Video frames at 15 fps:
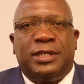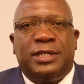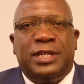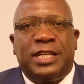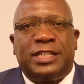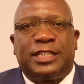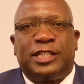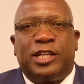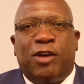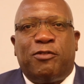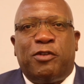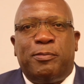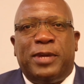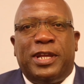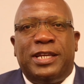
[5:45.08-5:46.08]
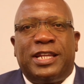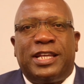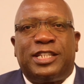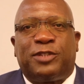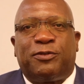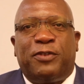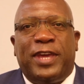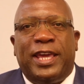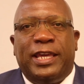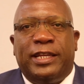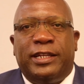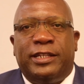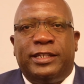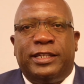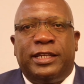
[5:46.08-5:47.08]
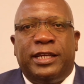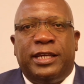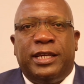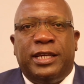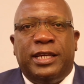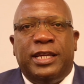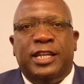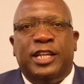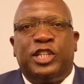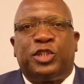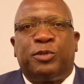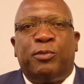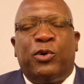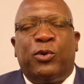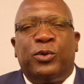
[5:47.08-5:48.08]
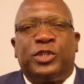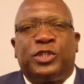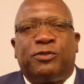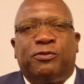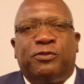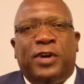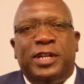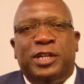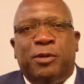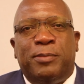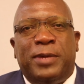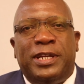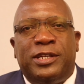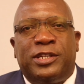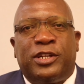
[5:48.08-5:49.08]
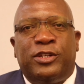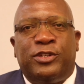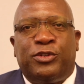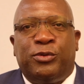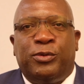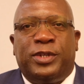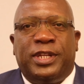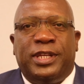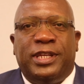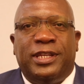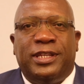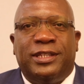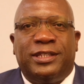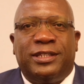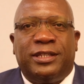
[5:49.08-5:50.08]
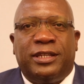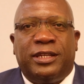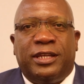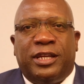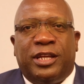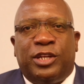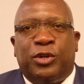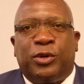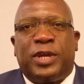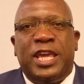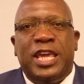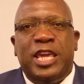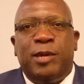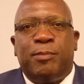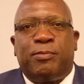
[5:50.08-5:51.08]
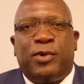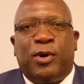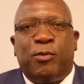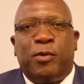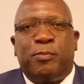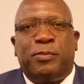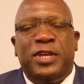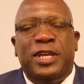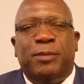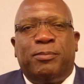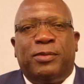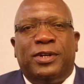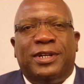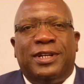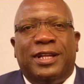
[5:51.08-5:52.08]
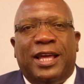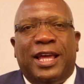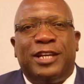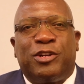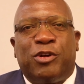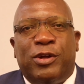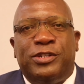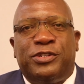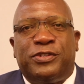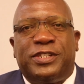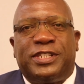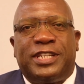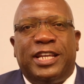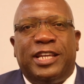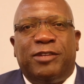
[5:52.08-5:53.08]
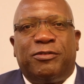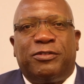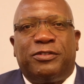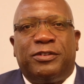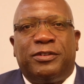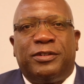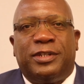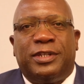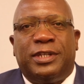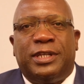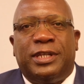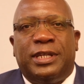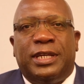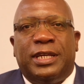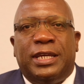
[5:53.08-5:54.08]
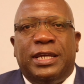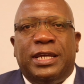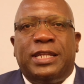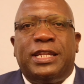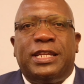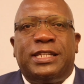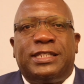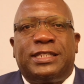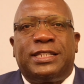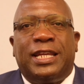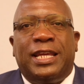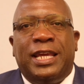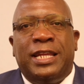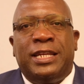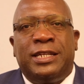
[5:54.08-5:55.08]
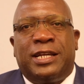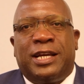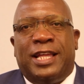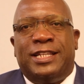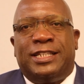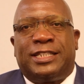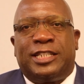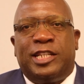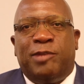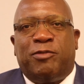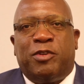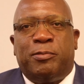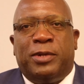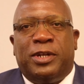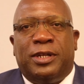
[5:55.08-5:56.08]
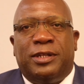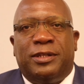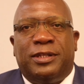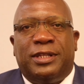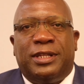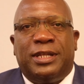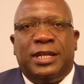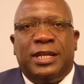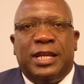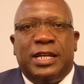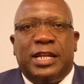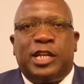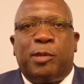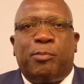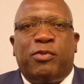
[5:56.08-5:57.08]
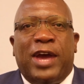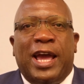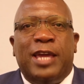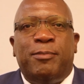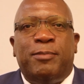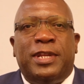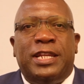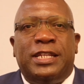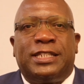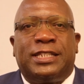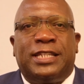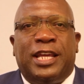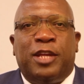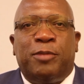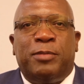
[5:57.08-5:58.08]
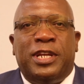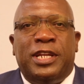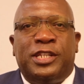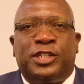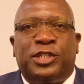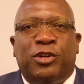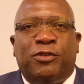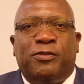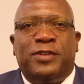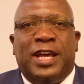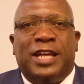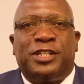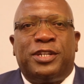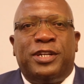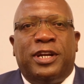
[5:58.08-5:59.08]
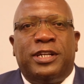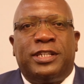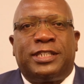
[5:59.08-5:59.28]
This government has failed in its most fundamental duty, to keep our people and country safe. It is inconceivable that a Prime Minister and Minister of National